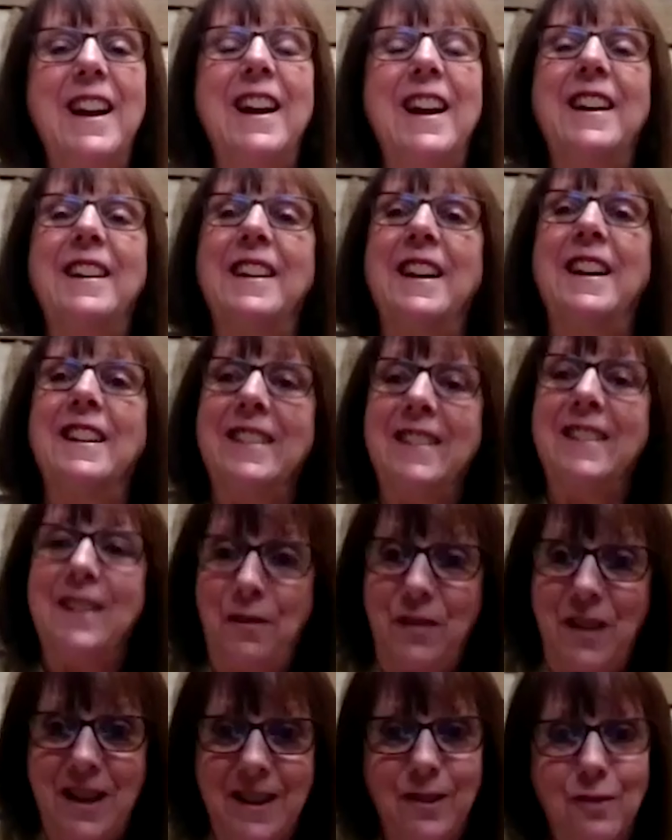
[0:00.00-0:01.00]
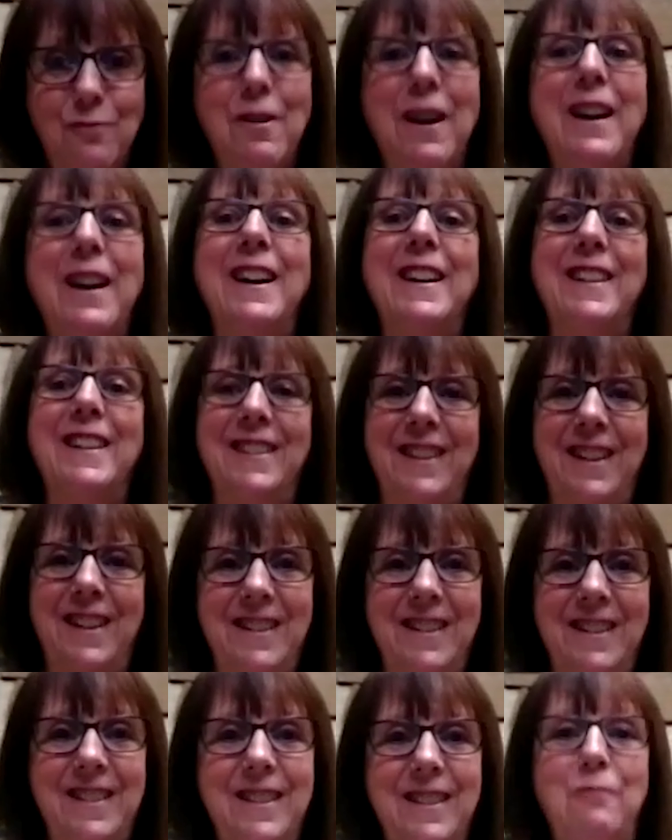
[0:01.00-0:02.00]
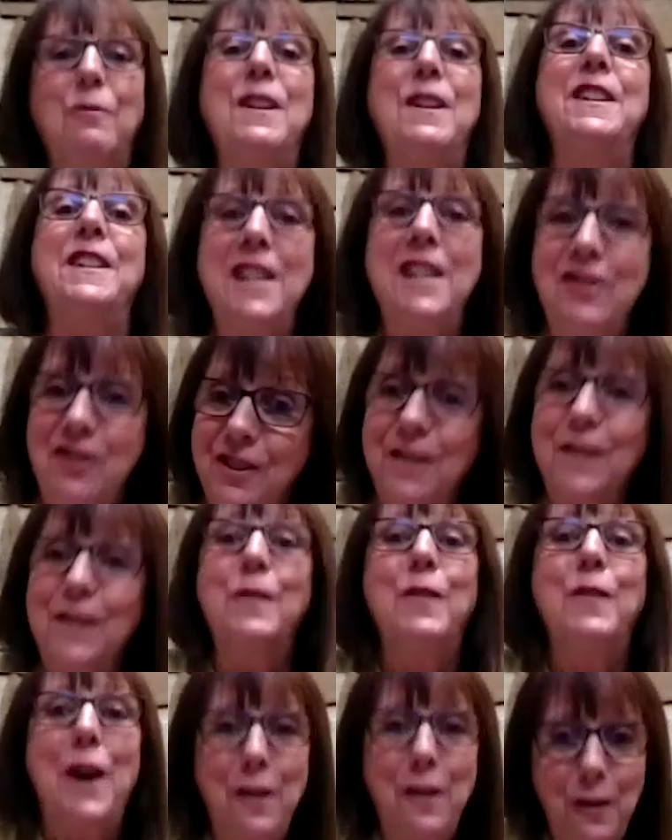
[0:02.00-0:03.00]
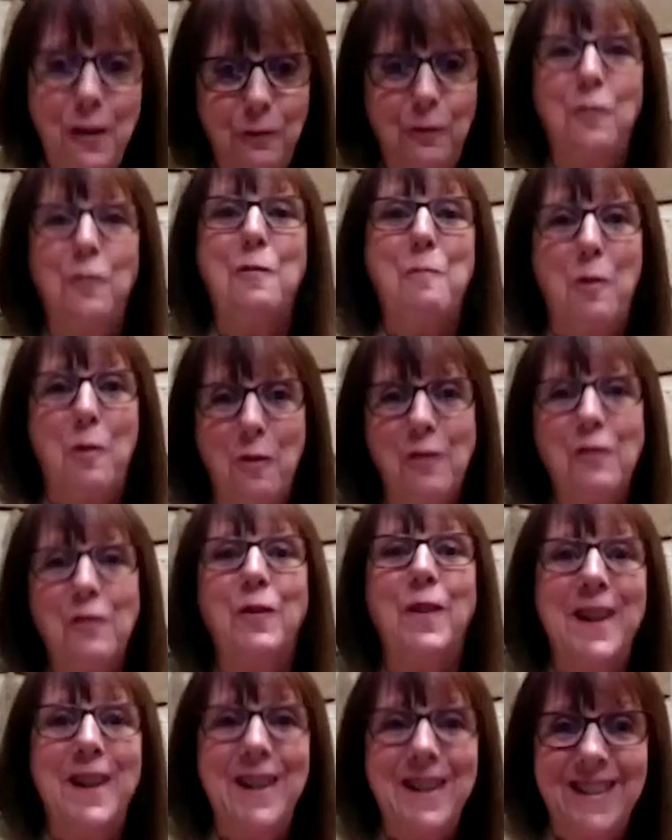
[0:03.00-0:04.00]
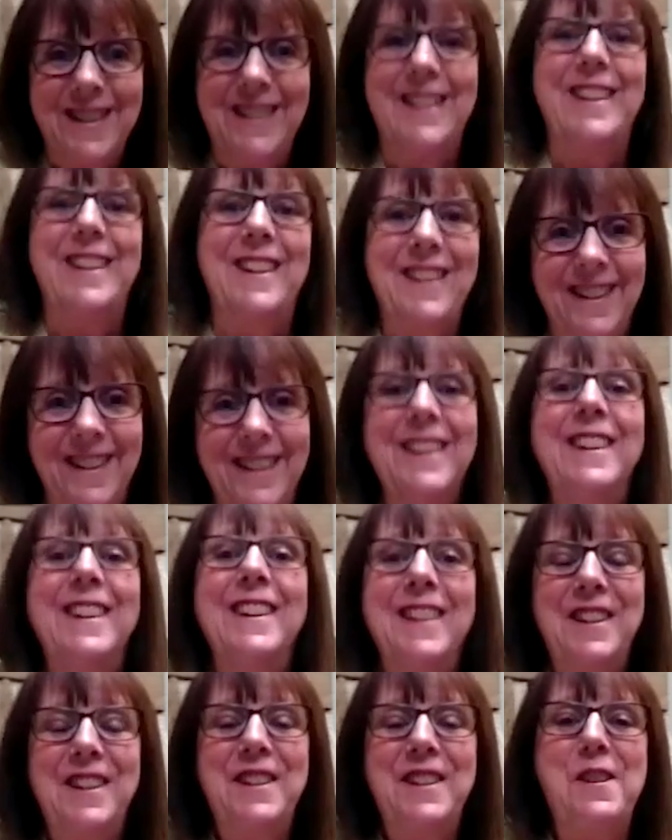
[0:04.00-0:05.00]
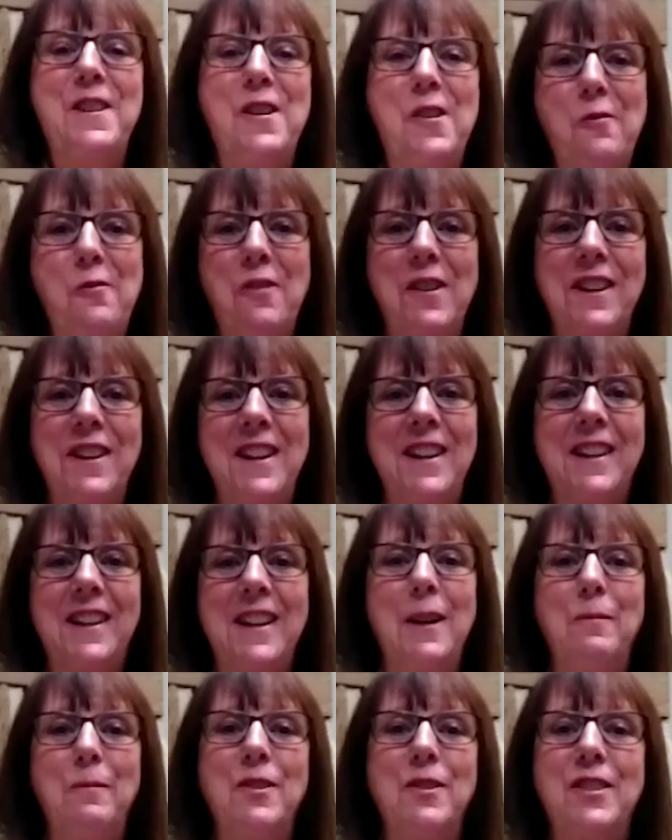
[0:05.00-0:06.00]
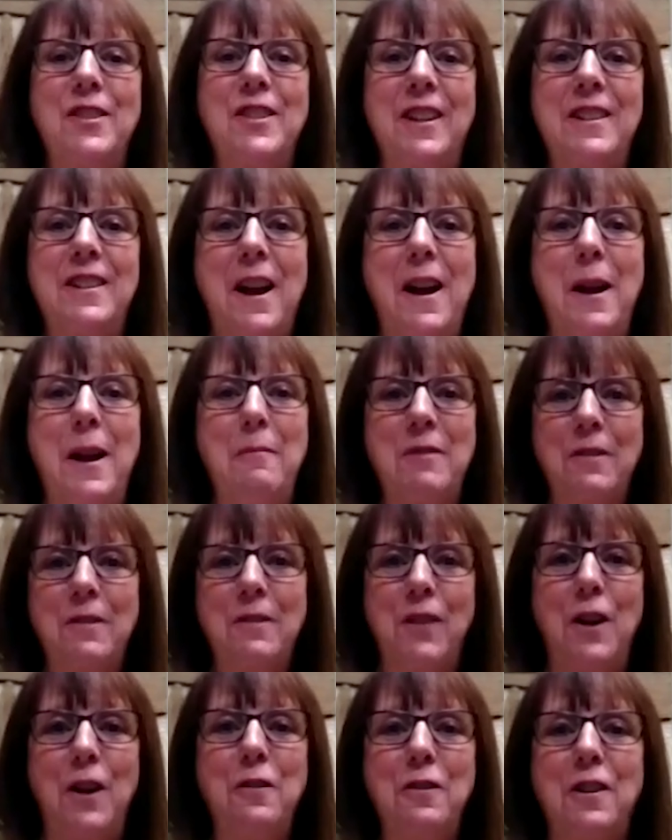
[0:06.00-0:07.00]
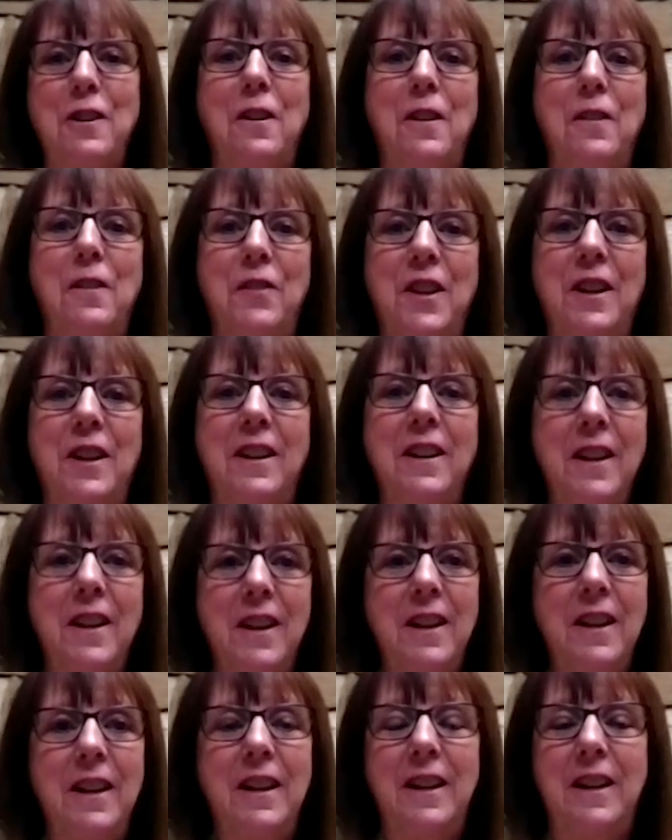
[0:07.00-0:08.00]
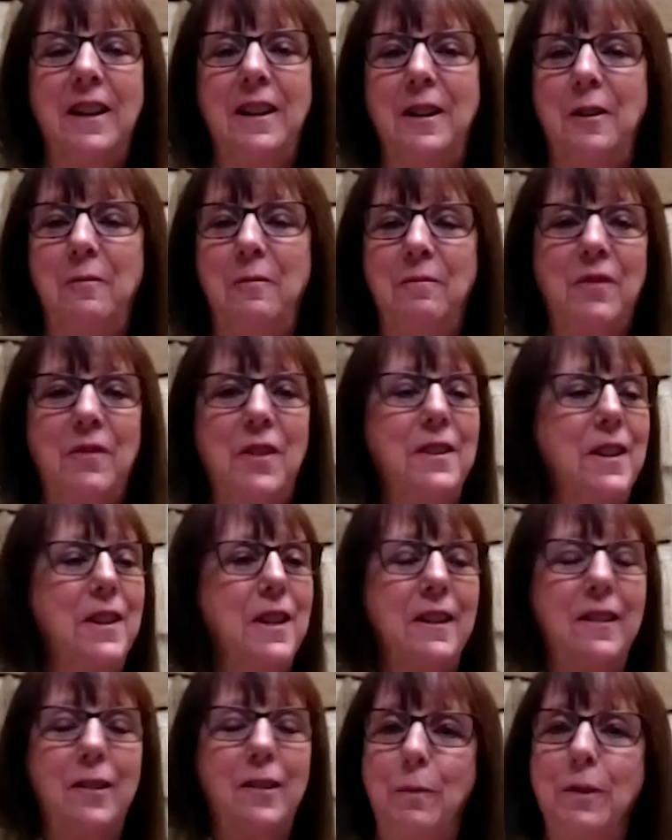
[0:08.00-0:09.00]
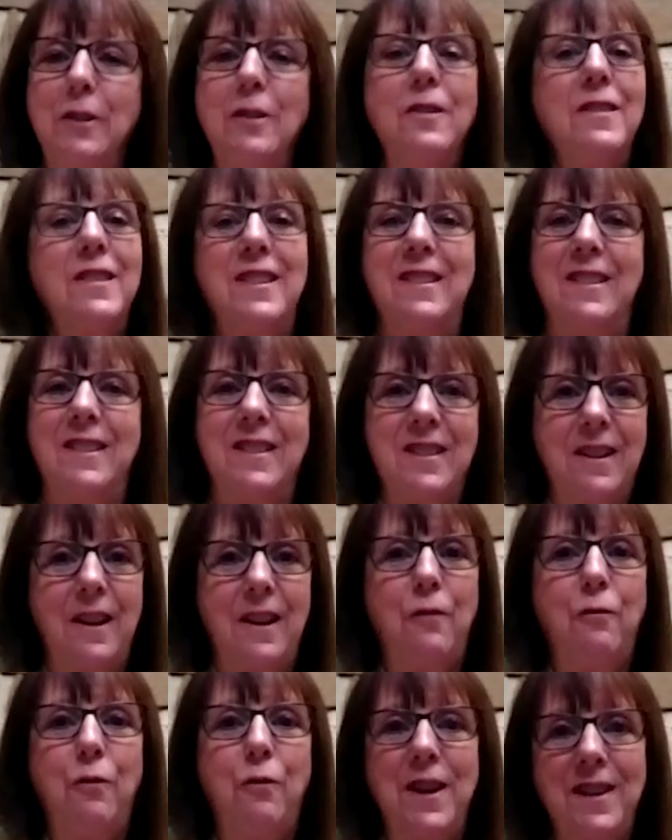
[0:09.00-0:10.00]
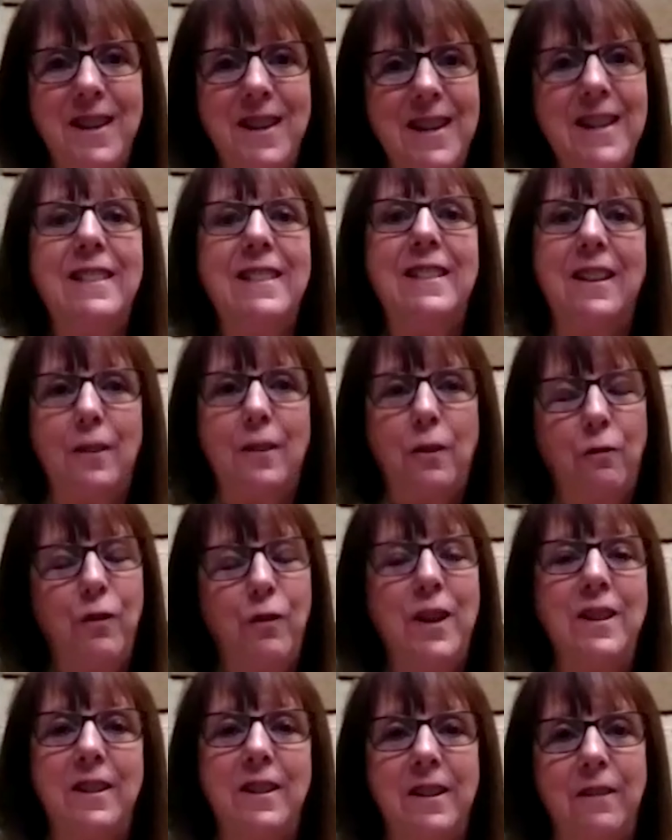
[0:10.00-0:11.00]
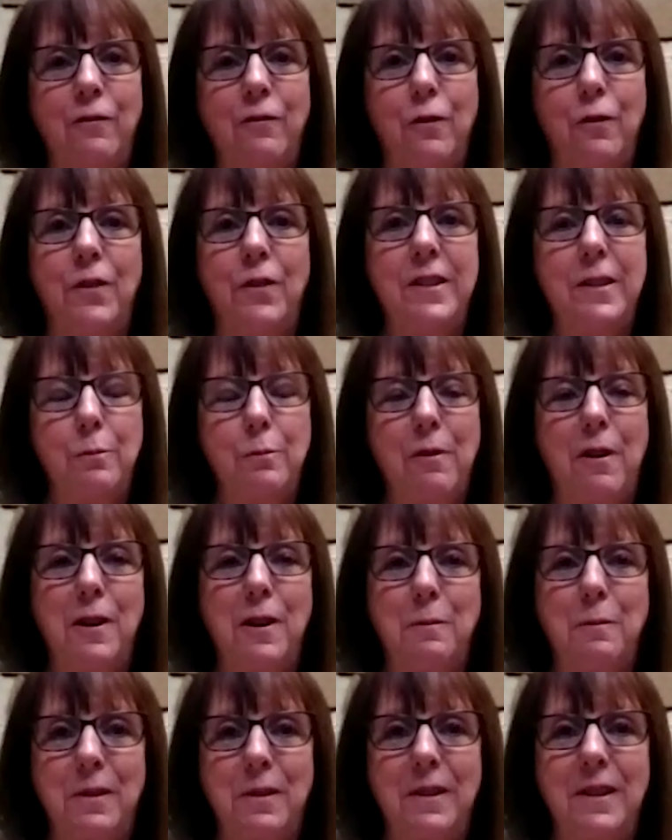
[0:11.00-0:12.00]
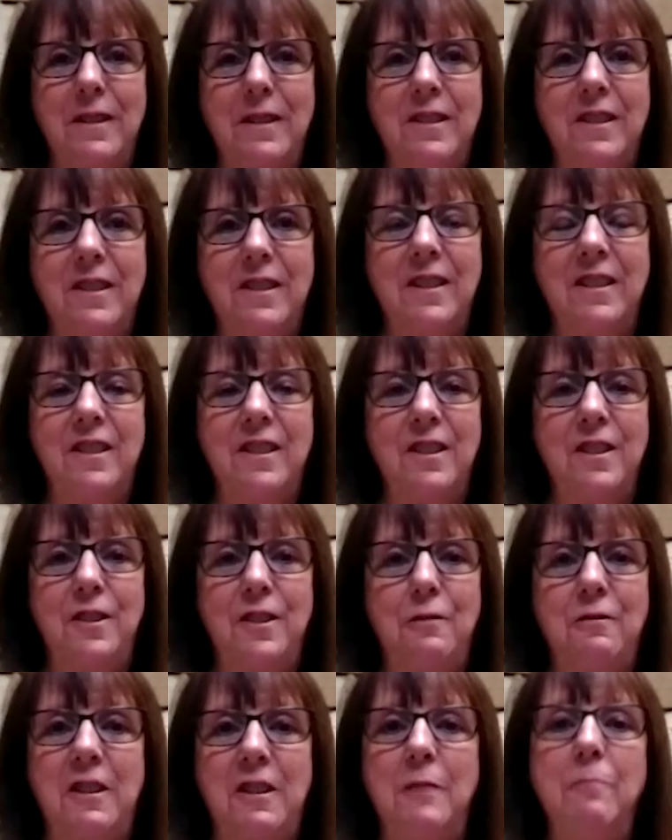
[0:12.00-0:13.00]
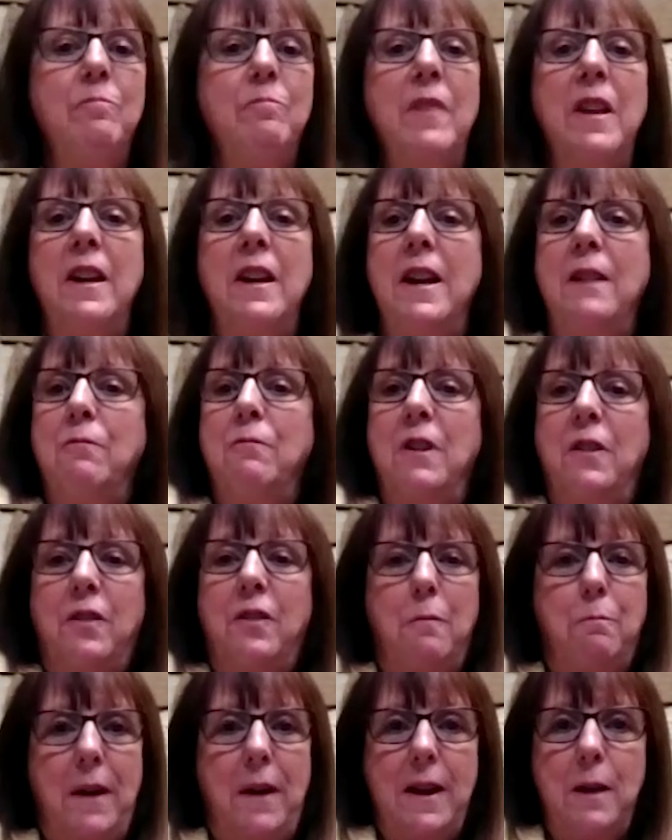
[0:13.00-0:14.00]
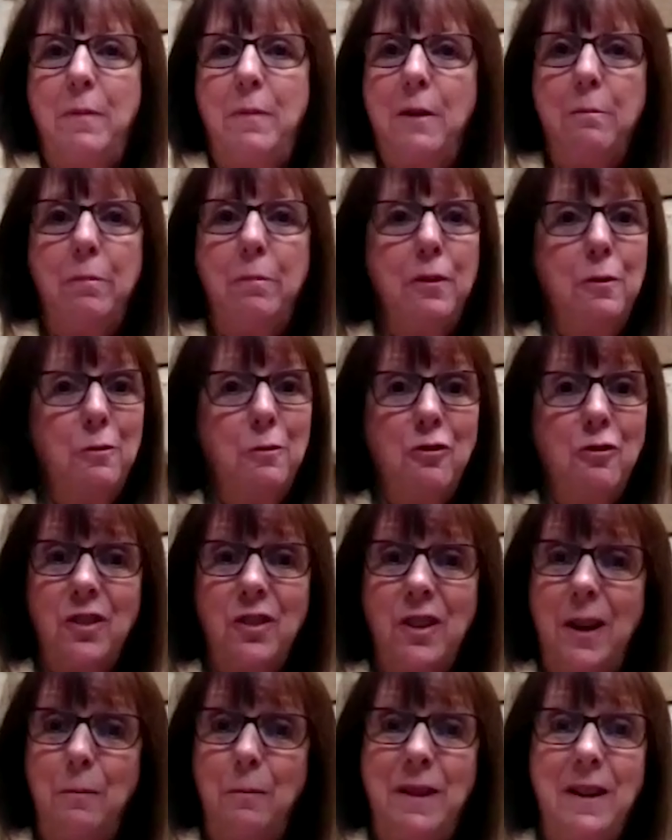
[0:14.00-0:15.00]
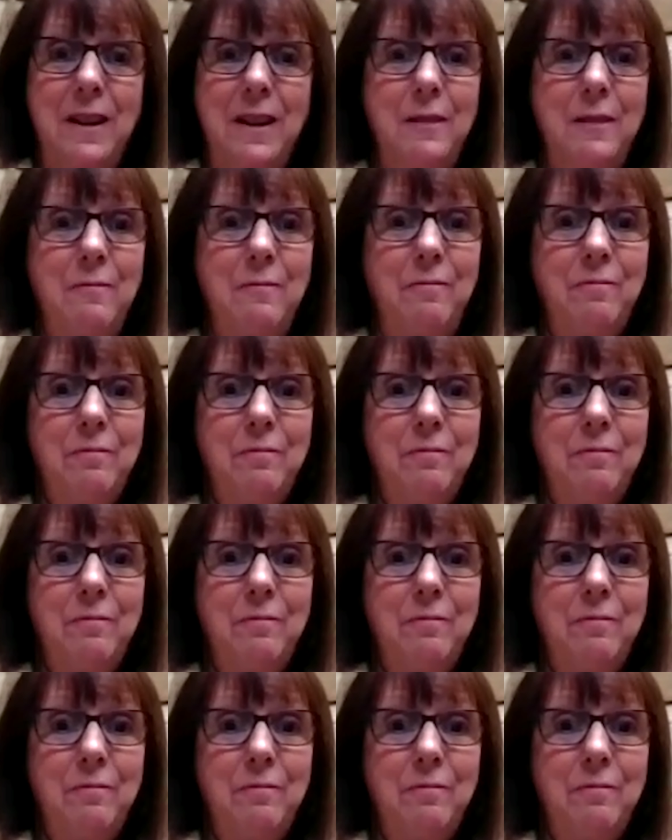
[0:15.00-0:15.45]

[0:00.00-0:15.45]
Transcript: And I said, "That's right." And I said, "We need you to vote for more funding." You know, when it comes to time to vote on the um, the next bills and stuff, we need this funding for these properties to continue it. And with the baby boomers coming up,